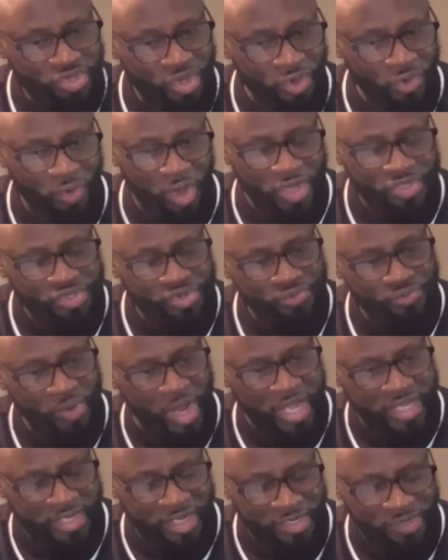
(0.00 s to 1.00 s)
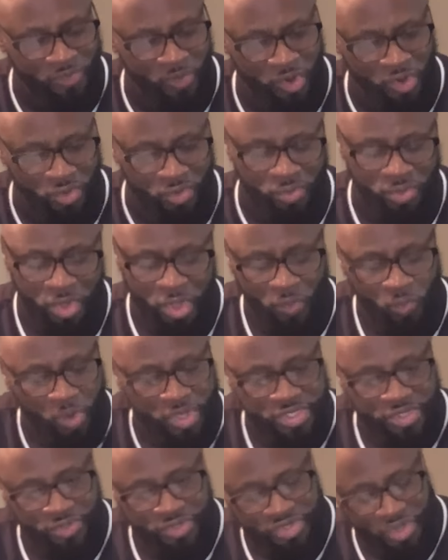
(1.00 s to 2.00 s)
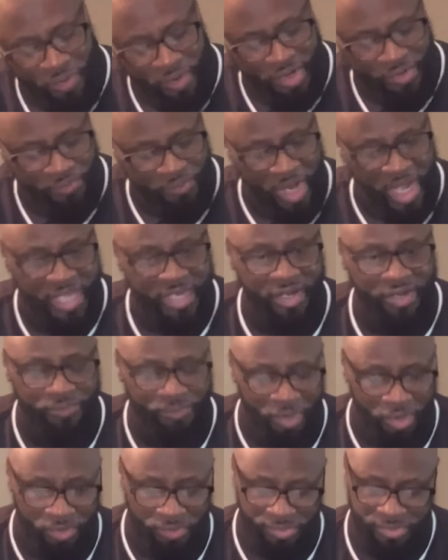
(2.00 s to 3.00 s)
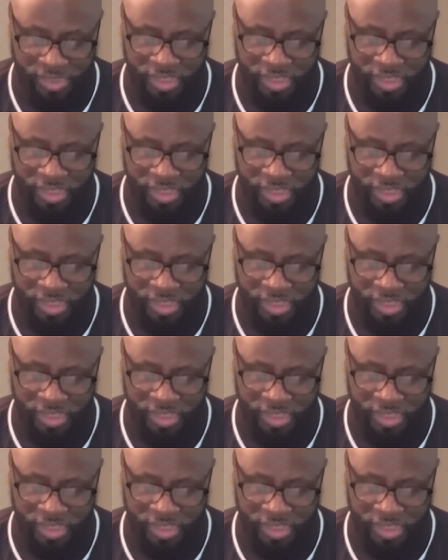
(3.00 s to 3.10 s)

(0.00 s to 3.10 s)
know are you right or wrong when you're doing right or wrong.